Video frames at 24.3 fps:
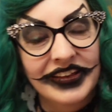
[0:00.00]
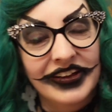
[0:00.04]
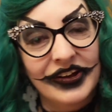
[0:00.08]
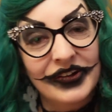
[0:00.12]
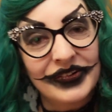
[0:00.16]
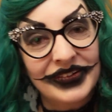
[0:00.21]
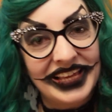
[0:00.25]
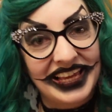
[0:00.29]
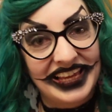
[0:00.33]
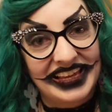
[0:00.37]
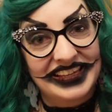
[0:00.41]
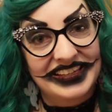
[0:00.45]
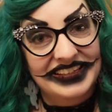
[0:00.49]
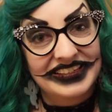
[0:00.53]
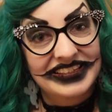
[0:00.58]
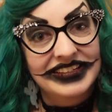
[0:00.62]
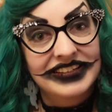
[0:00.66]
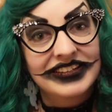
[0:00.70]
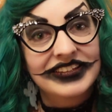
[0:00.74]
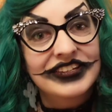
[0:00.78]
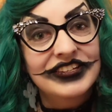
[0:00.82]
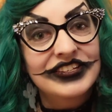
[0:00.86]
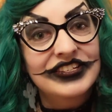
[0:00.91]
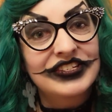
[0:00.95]
Okay,
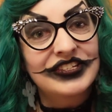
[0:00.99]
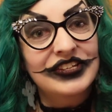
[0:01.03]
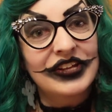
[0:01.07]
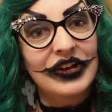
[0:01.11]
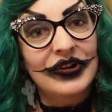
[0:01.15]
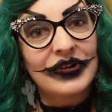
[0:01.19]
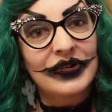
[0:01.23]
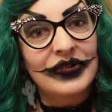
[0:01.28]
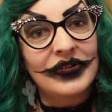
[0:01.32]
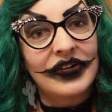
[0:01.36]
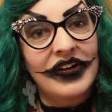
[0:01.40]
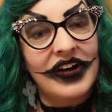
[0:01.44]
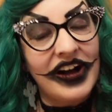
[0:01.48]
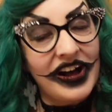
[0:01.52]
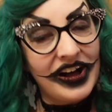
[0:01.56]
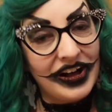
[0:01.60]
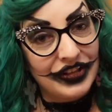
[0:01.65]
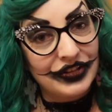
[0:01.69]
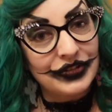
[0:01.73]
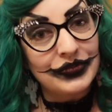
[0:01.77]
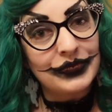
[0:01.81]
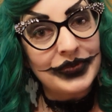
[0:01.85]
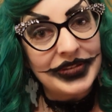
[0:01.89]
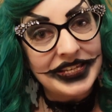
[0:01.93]
so
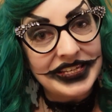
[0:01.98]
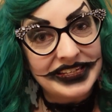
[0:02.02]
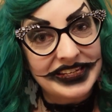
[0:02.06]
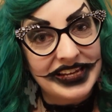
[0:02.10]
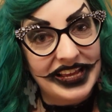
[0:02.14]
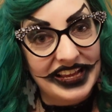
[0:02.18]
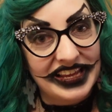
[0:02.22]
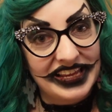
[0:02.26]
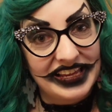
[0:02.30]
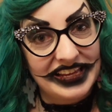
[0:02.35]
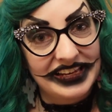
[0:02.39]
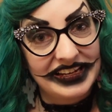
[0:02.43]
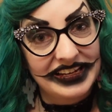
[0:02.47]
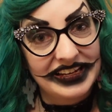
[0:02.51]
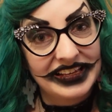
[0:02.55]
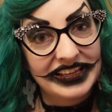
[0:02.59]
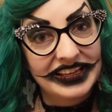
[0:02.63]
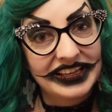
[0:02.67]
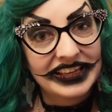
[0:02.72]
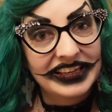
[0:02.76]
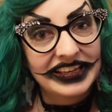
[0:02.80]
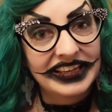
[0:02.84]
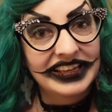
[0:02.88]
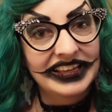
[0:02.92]
Halloween night,
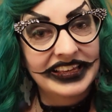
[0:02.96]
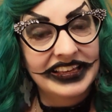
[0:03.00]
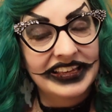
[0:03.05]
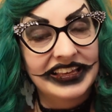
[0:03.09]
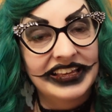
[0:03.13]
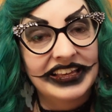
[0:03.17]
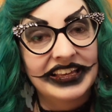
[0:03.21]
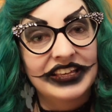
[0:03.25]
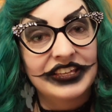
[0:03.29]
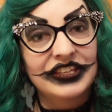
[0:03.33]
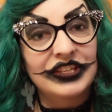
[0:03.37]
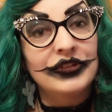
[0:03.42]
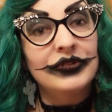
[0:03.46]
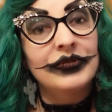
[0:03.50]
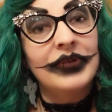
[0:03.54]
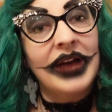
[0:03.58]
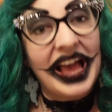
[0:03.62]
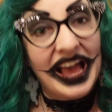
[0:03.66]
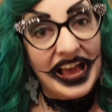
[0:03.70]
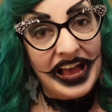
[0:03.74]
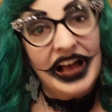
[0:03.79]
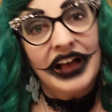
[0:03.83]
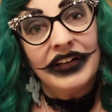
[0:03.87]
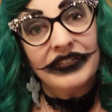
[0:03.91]
you
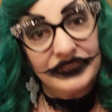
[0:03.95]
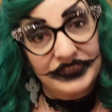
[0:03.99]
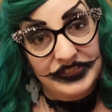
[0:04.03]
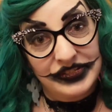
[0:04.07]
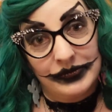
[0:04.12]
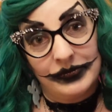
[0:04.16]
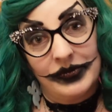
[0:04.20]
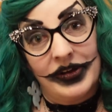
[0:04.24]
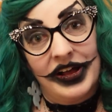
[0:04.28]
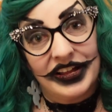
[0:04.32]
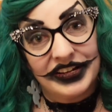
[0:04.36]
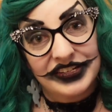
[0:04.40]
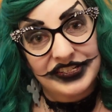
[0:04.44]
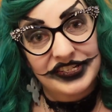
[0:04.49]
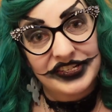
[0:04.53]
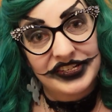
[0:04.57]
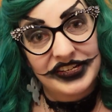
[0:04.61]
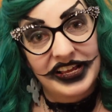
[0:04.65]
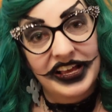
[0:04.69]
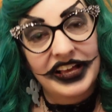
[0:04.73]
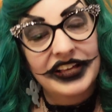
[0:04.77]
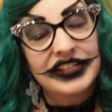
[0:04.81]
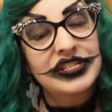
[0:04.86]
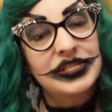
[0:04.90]
have to watch
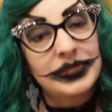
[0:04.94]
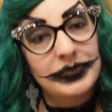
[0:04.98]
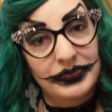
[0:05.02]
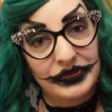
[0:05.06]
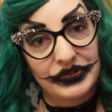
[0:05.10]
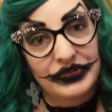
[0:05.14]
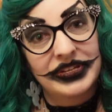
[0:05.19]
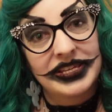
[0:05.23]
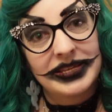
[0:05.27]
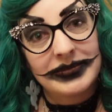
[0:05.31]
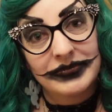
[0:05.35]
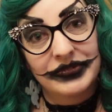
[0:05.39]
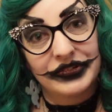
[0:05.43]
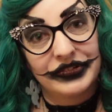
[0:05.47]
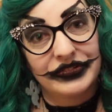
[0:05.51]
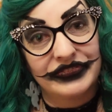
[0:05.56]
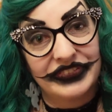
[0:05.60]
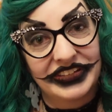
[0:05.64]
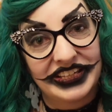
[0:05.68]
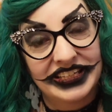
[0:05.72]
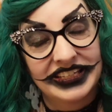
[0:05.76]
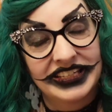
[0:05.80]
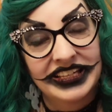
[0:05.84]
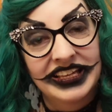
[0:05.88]
a spooky
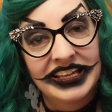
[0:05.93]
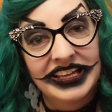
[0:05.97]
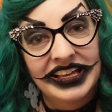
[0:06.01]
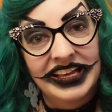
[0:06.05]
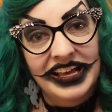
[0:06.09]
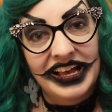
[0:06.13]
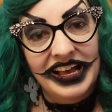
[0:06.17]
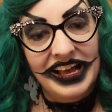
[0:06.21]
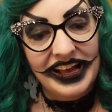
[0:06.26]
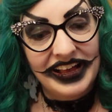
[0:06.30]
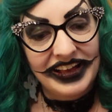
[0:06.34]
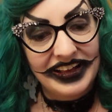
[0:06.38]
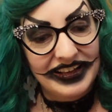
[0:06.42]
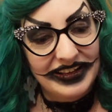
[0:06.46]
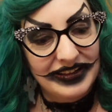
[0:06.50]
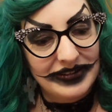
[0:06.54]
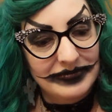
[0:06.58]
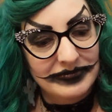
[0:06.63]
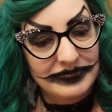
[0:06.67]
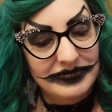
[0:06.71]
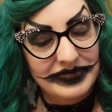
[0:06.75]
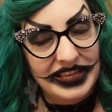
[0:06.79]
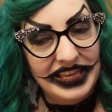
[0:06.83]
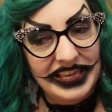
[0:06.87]
movie.
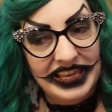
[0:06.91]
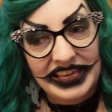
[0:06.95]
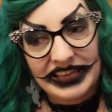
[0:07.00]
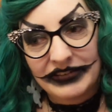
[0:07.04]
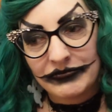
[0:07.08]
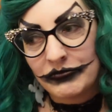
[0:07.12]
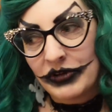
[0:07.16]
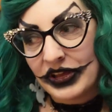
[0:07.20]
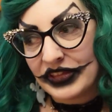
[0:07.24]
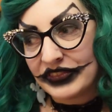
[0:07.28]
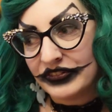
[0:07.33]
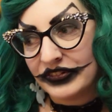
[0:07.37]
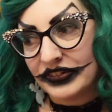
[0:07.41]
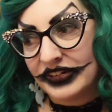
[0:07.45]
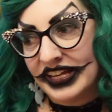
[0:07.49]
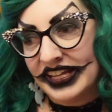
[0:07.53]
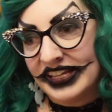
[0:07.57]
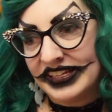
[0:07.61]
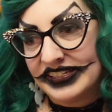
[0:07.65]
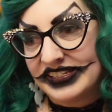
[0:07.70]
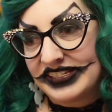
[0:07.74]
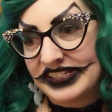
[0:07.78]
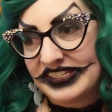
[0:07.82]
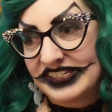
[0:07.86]
Whether
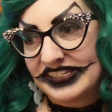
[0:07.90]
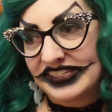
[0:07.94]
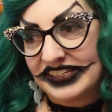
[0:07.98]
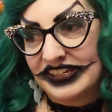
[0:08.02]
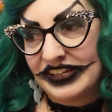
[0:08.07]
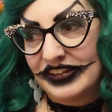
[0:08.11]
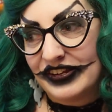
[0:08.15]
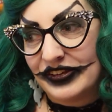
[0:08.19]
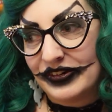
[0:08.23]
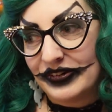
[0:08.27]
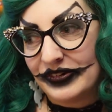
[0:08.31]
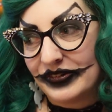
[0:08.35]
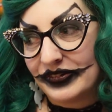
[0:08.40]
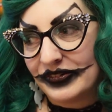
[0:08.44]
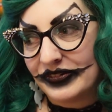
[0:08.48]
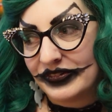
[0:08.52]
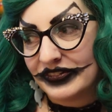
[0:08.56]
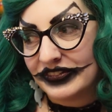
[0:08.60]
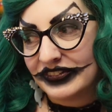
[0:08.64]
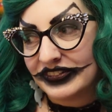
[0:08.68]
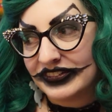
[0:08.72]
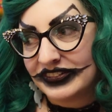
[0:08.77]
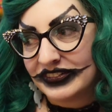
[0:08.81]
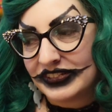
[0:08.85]
it's,
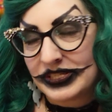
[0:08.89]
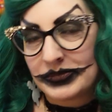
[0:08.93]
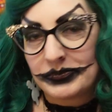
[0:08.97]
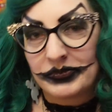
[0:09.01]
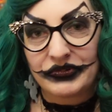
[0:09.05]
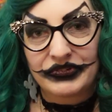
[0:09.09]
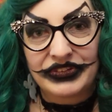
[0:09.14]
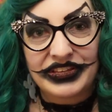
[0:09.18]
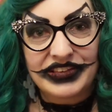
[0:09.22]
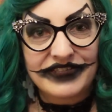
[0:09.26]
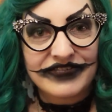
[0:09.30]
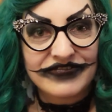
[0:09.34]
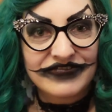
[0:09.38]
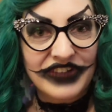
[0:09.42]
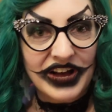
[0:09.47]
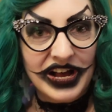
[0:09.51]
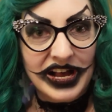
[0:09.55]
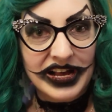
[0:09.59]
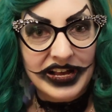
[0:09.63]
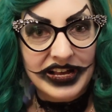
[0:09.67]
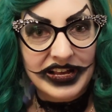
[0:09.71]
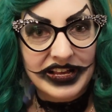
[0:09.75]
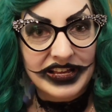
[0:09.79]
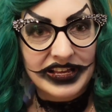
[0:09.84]
spooky
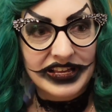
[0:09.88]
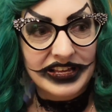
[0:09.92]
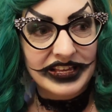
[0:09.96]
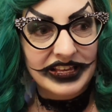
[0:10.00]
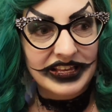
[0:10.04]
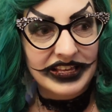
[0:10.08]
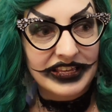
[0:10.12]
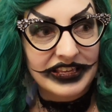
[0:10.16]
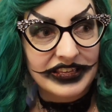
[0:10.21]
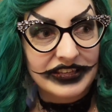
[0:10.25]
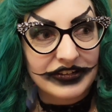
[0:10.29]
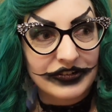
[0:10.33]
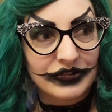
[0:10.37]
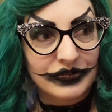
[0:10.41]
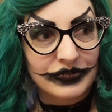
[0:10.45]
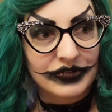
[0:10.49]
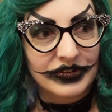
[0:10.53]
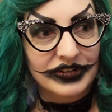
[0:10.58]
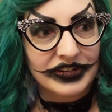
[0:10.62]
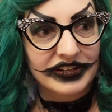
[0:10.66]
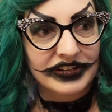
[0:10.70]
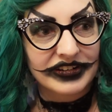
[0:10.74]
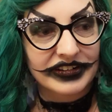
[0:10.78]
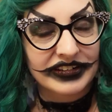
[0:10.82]
fun
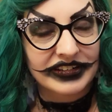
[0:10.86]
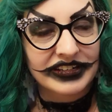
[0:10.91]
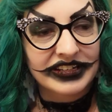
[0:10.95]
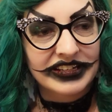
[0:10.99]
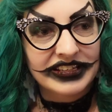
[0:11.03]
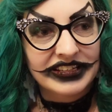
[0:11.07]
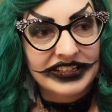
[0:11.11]
or